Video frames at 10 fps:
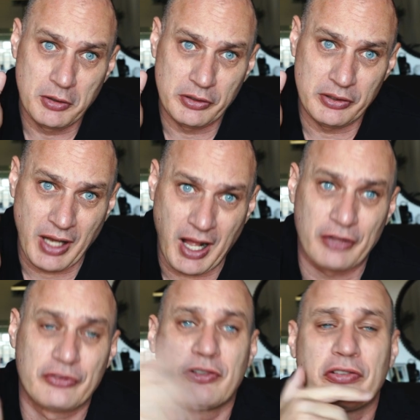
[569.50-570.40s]

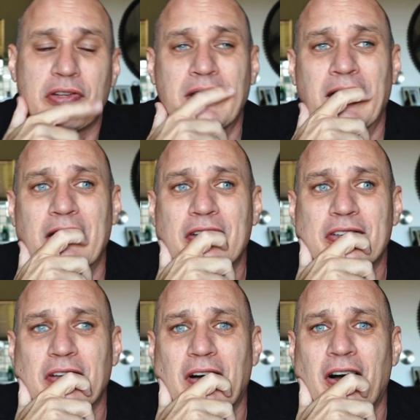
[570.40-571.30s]
Now it's just a
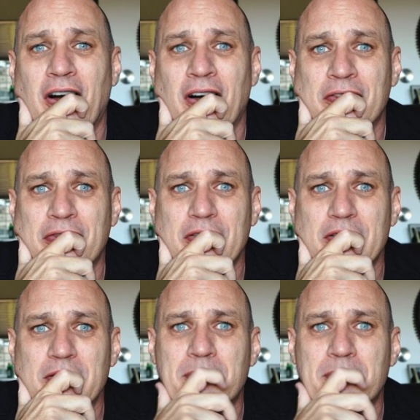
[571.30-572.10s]
case of